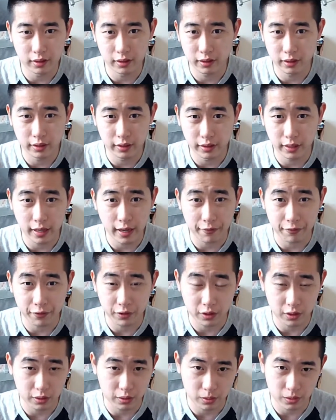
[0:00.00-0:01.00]
in half a
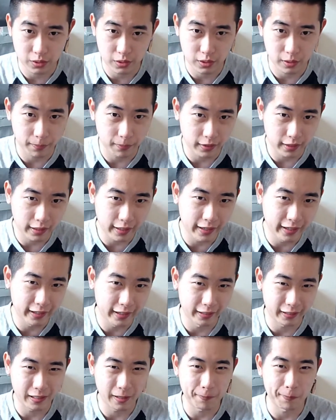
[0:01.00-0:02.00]
year or something. In
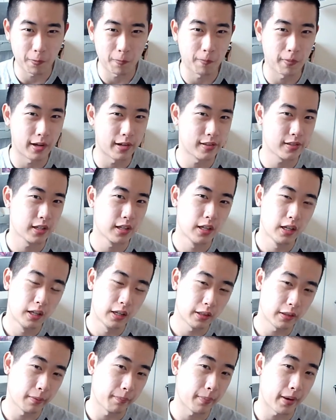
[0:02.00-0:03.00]
a couple months
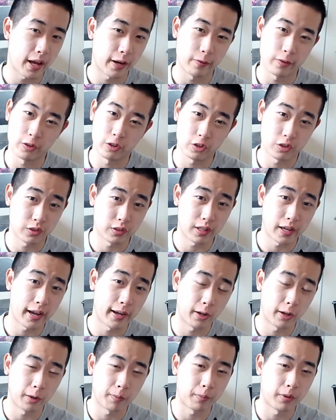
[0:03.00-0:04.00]
the battery just died
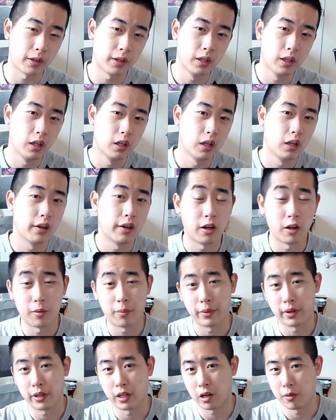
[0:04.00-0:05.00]
on me, and
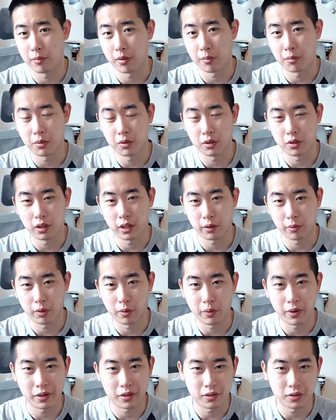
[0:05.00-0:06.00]
I remember like we
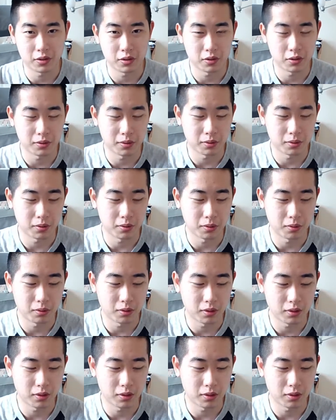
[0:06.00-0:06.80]
went to